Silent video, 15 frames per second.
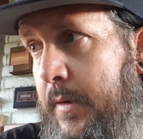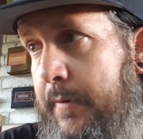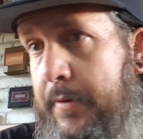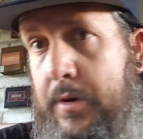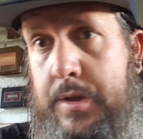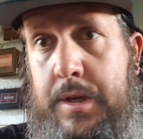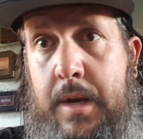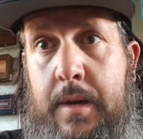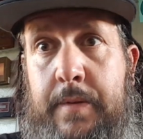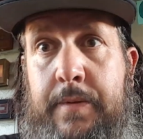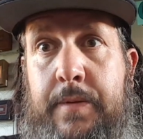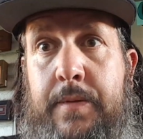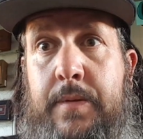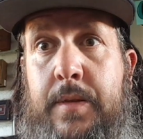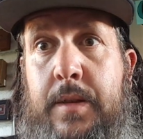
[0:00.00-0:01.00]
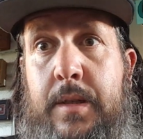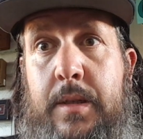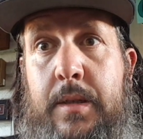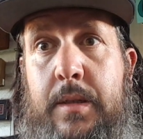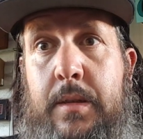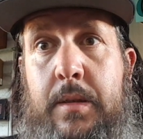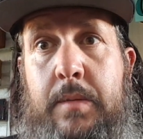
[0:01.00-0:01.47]
first off,
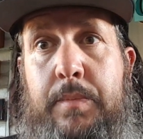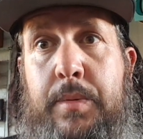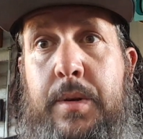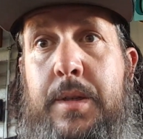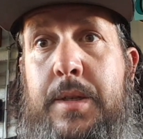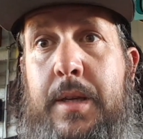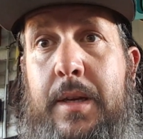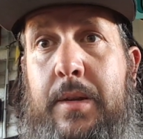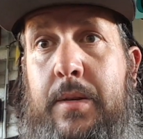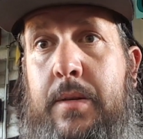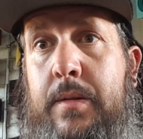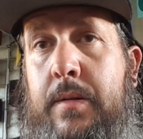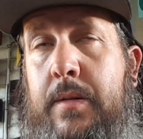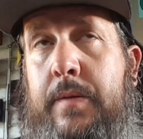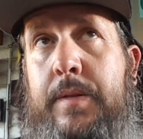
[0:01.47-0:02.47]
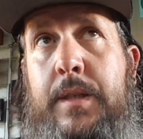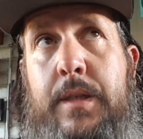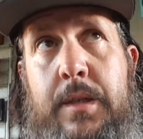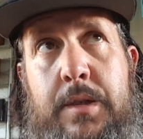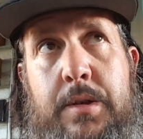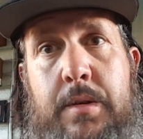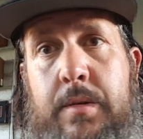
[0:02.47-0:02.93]
the pre-sale of the
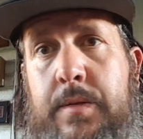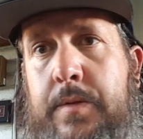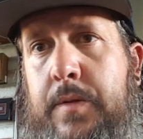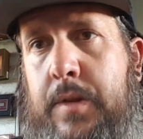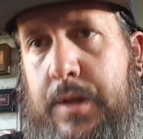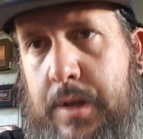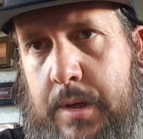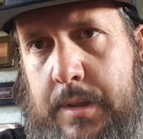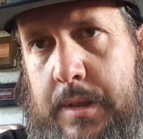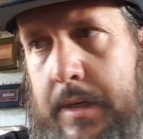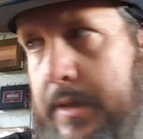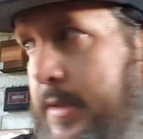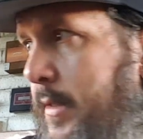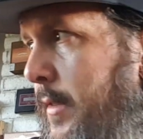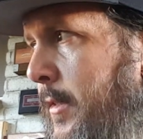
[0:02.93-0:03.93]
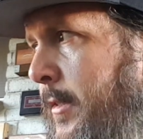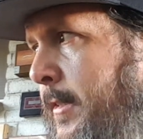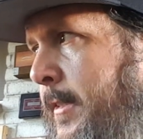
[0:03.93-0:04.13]
t-shirts for the contest.